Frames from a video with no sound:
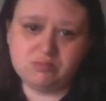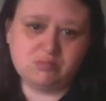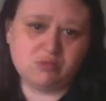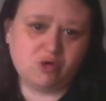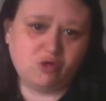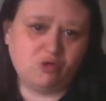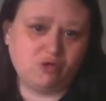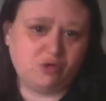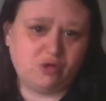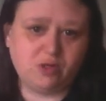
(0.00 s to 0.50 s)

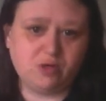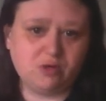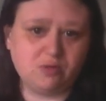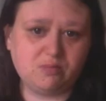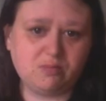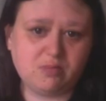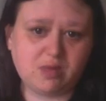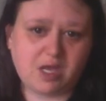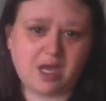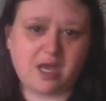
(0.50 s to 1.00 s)
across the
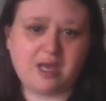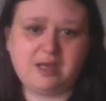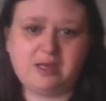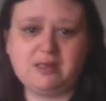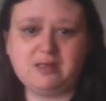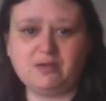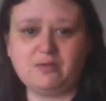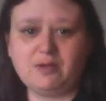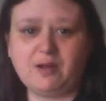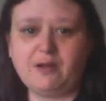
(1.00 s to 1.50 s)
room to
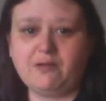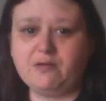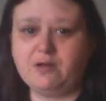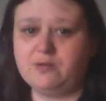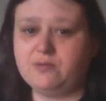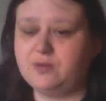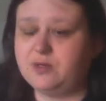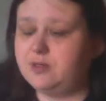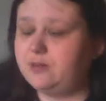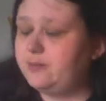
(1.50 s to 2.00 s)
hide or whatever,
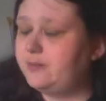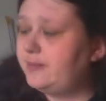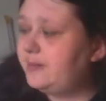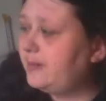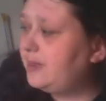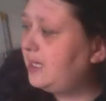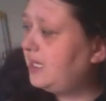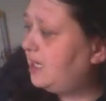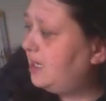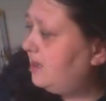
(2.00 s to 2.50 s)
but
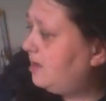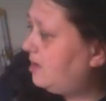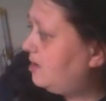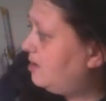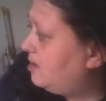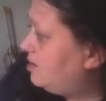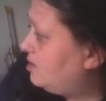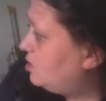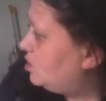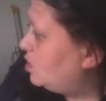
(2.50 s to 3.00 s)

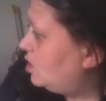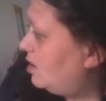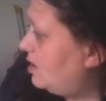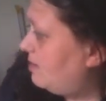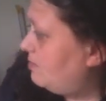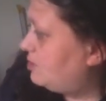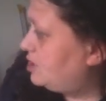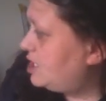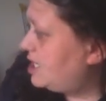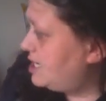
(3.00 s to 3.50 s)
so
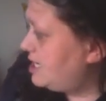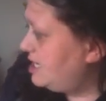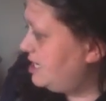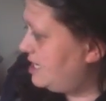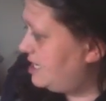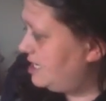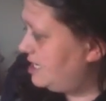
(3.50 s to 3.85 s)
I'm trying to